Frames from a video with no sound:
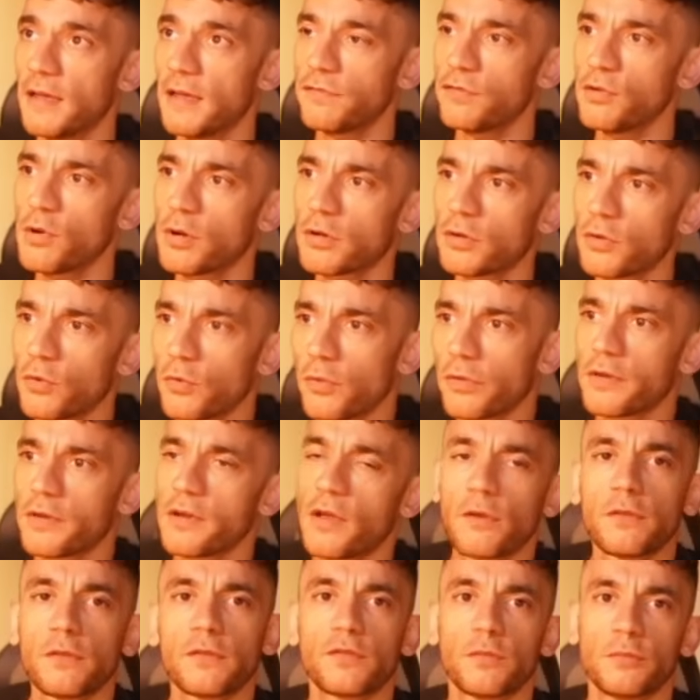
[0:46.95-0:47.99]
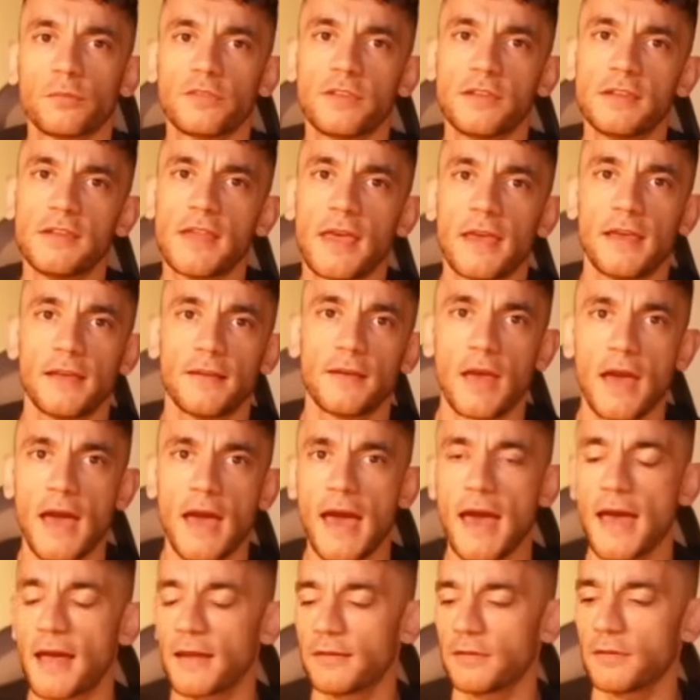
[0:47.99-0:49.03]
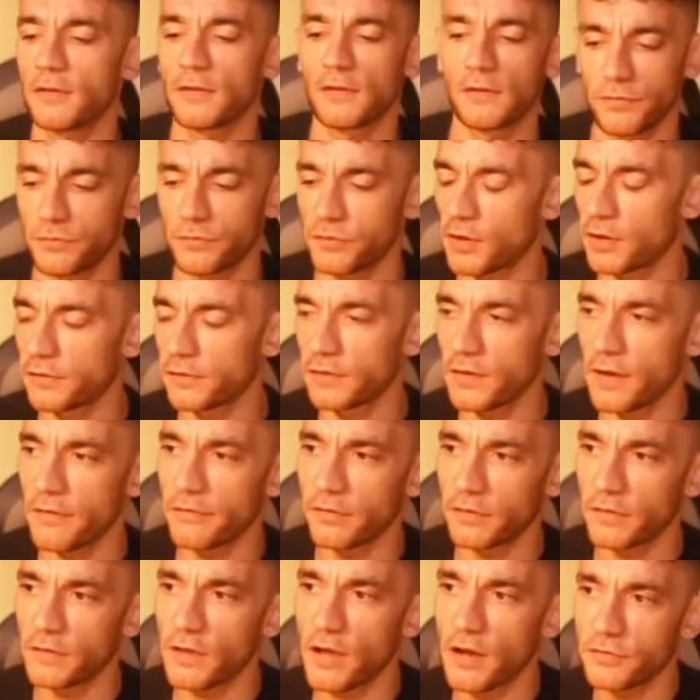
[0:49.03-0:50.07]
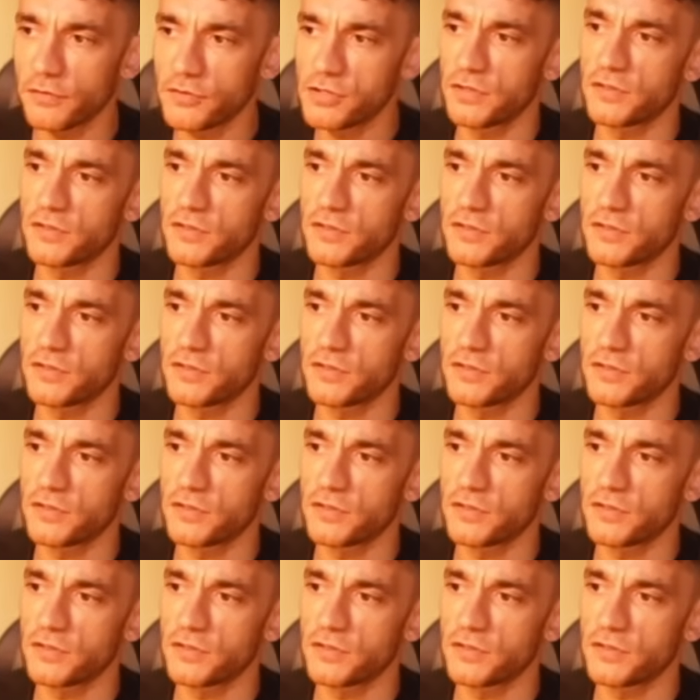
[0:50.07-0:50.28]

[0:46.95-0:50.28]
If you want all the notes from today and tons of other stuff,